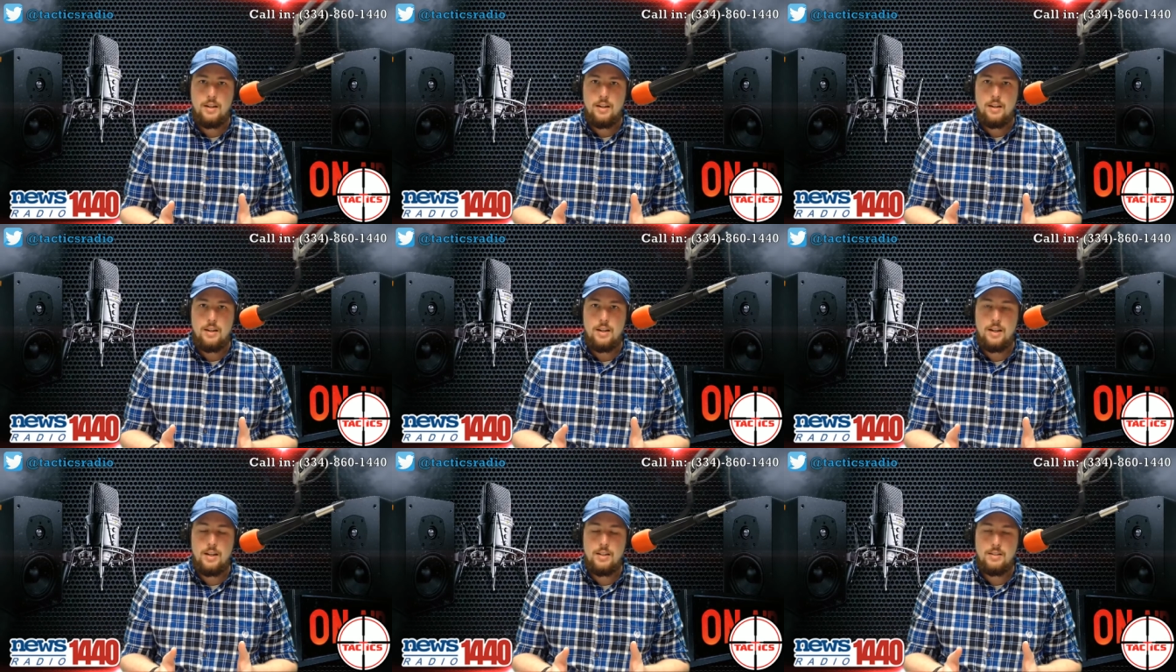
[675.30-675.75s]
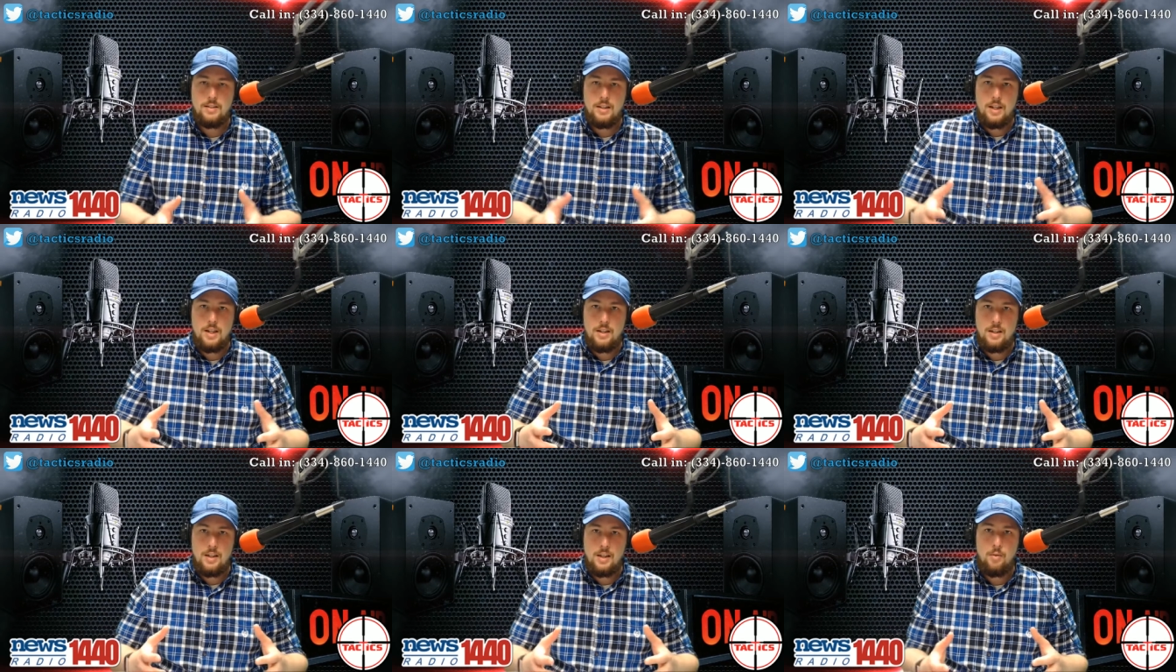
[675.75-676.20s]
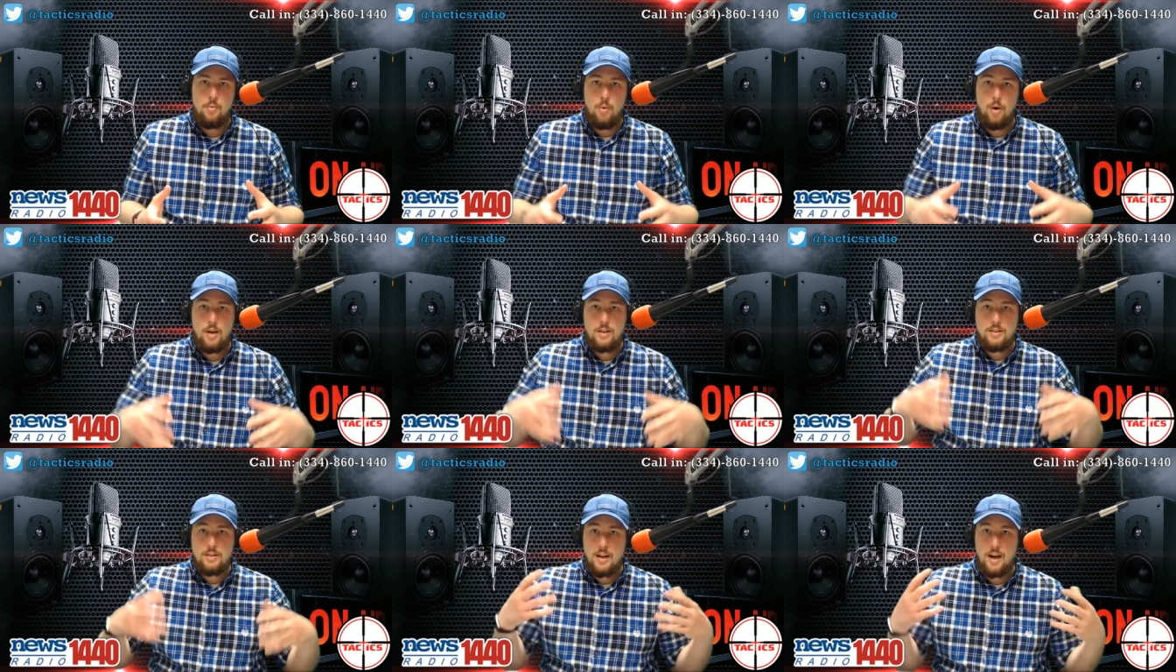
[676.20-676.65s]
is that he
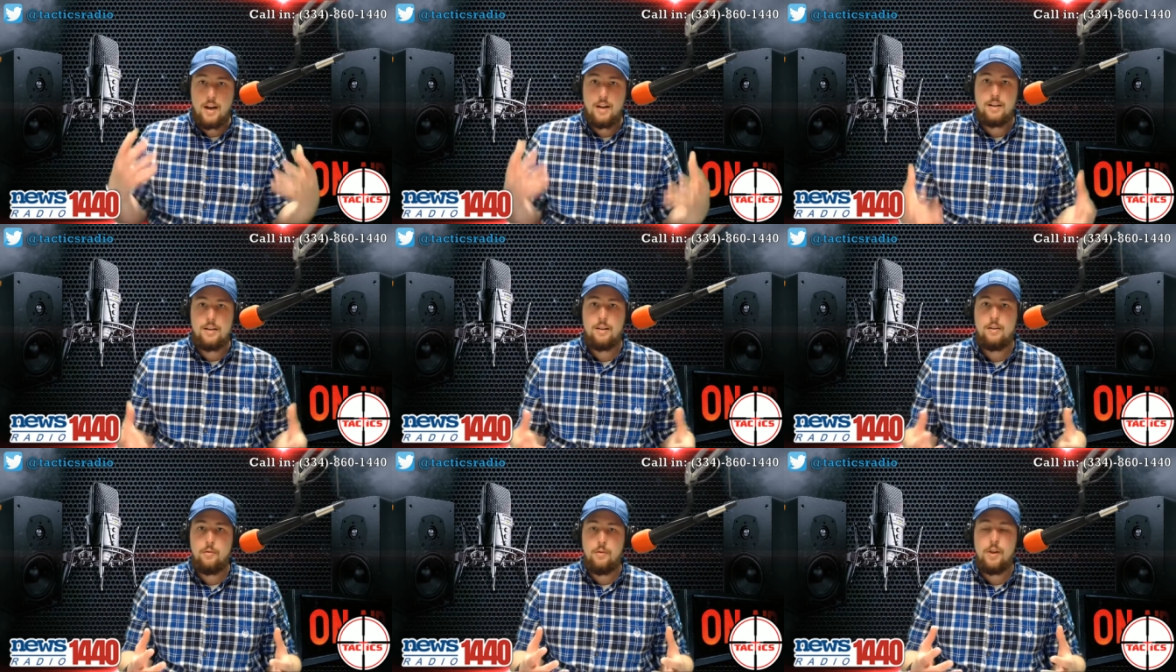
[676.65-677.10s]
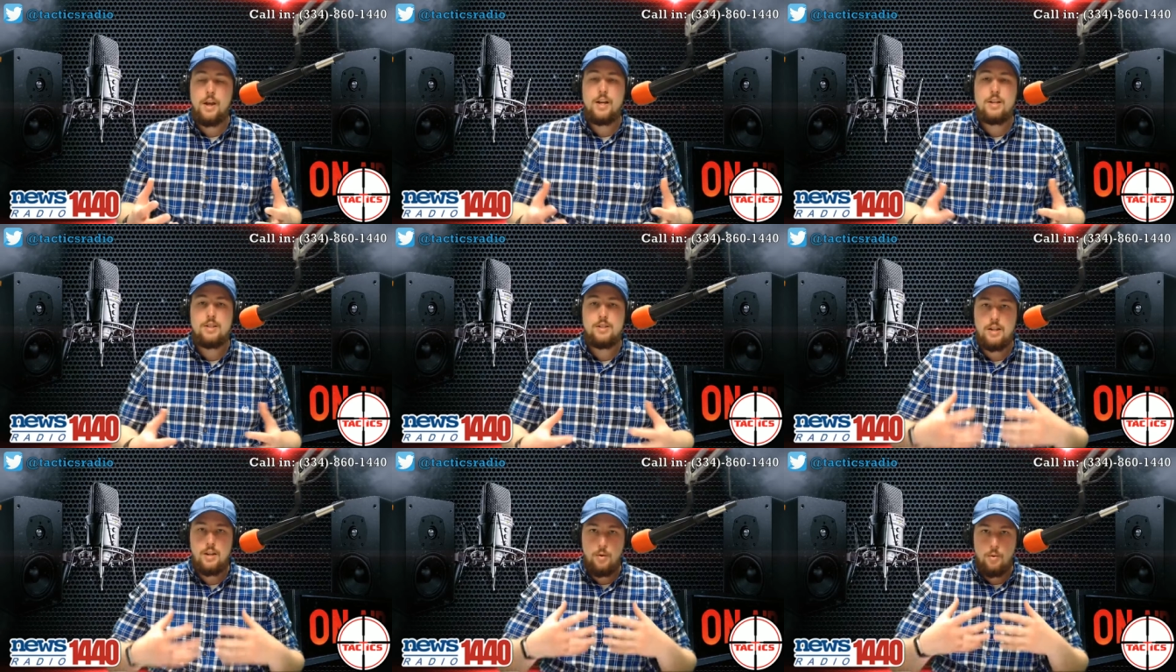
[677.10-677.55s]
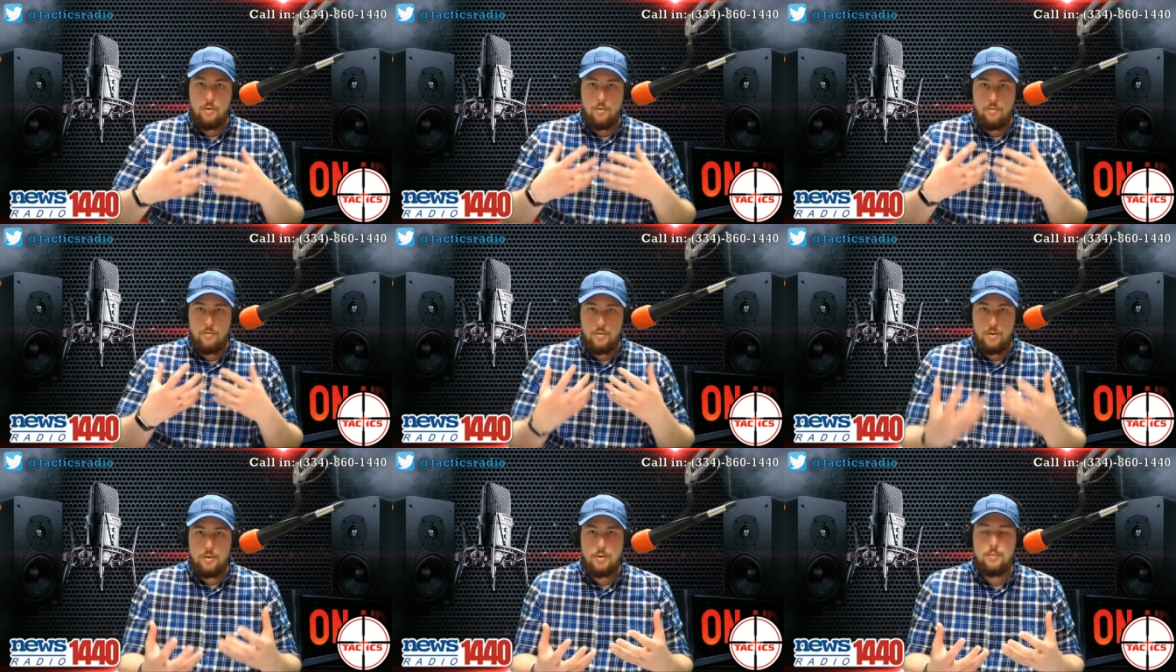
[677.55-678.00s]
was God in the flesh, that he
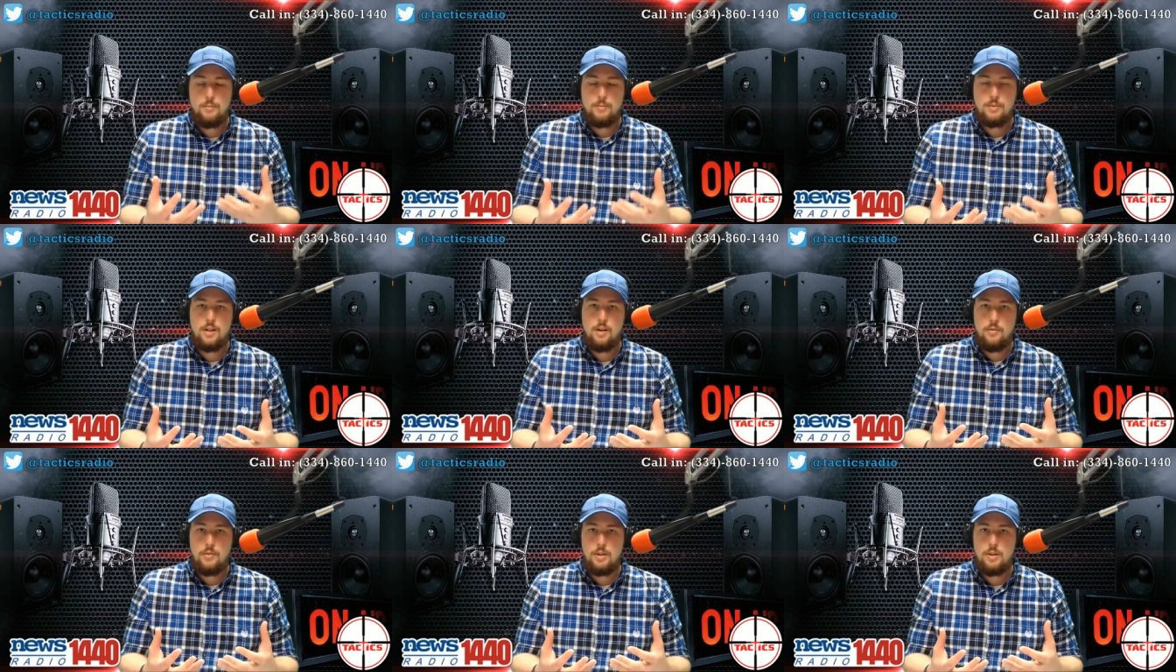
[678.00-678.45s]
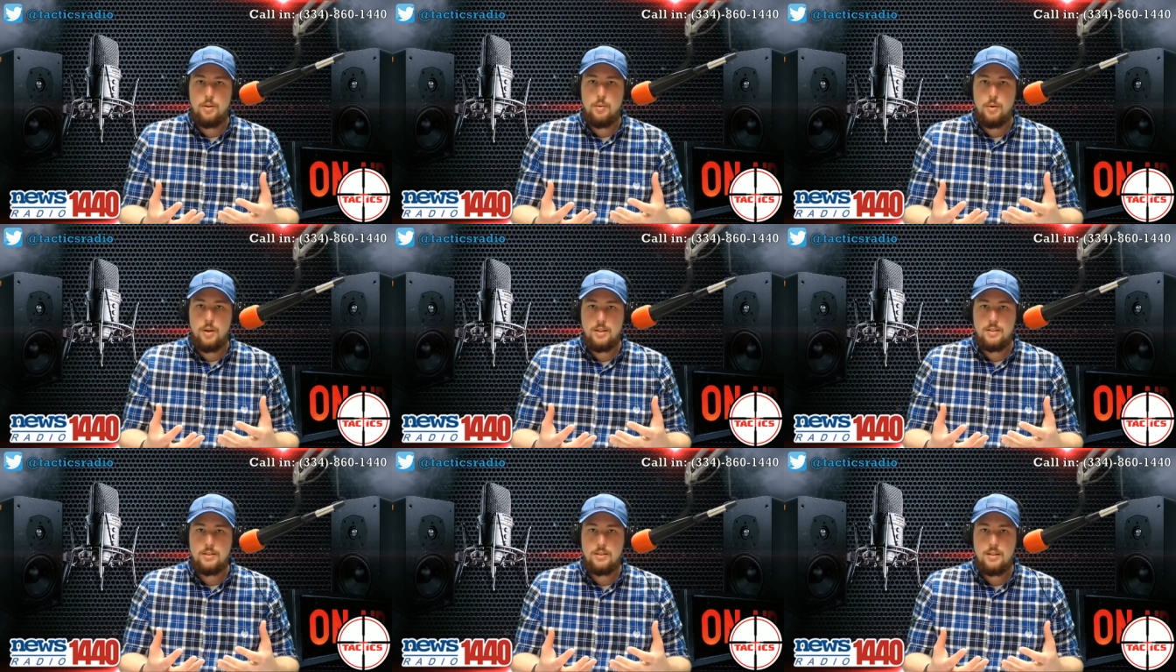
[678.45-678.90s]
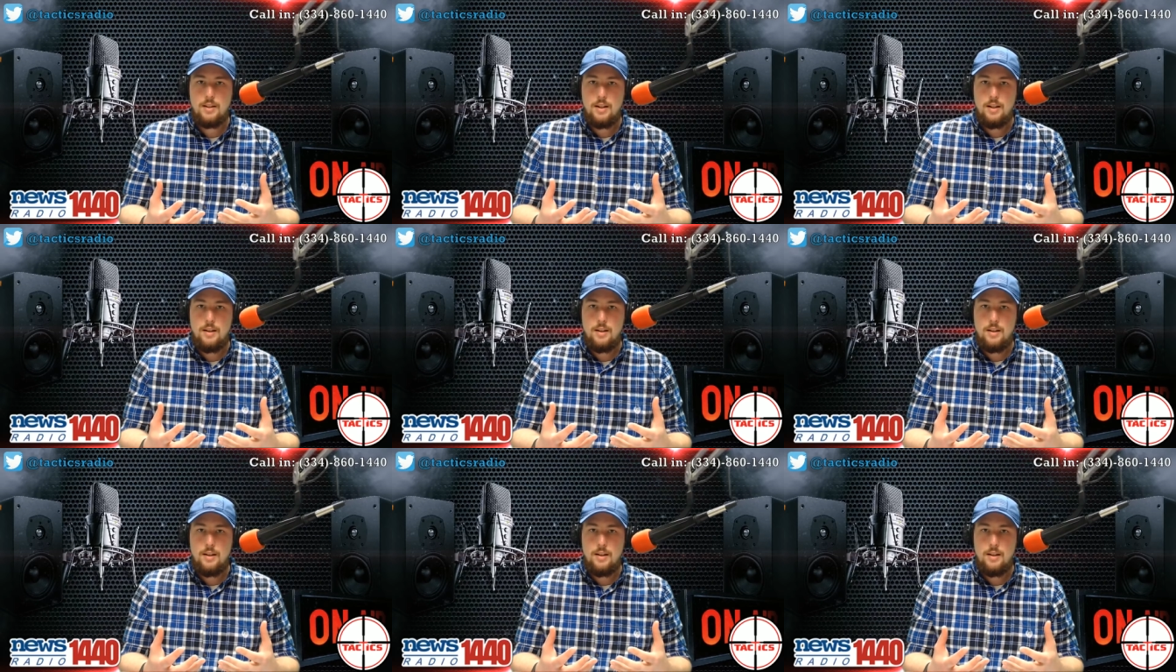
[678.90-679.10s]
revealed himself to us,